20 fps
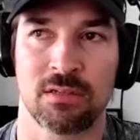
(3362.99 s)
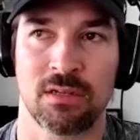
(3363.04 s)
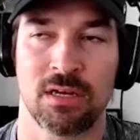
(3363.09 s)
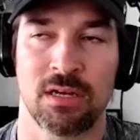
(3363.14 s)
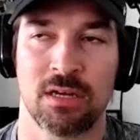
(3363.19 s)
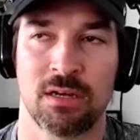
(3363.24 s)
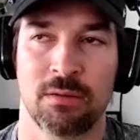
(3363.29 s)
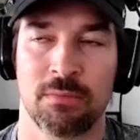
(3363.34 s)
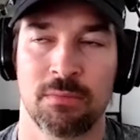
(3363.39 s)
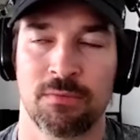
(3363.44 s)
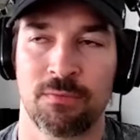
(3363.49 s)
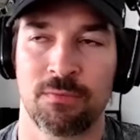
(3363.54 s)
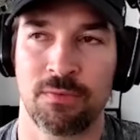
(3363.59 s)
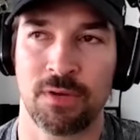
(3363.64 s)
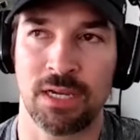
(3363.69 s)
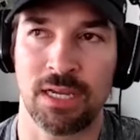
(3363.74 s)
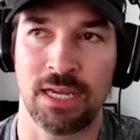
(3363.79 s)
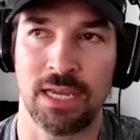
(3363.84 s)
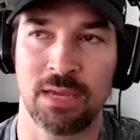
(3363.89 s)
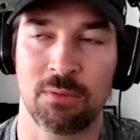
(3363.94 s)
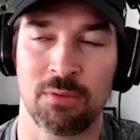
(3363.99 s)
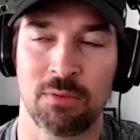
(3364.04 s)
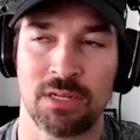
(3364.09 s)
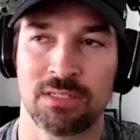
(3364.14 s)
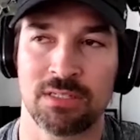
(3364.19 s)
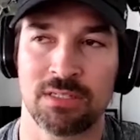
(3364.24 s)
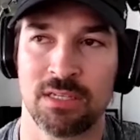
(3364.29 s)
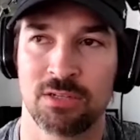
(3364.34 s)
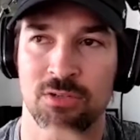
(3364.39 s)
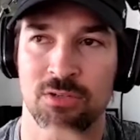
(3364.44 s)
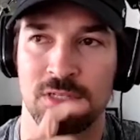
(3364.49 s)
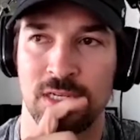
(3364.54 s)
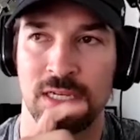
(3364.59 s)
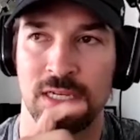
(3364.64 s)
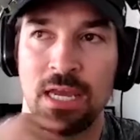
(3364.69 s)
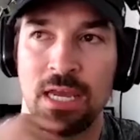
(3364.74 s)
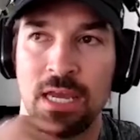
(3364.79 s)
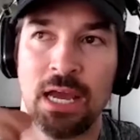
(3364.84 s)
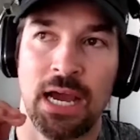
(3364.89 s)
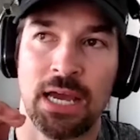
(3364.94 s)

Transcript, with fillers: I hate when I say interesting.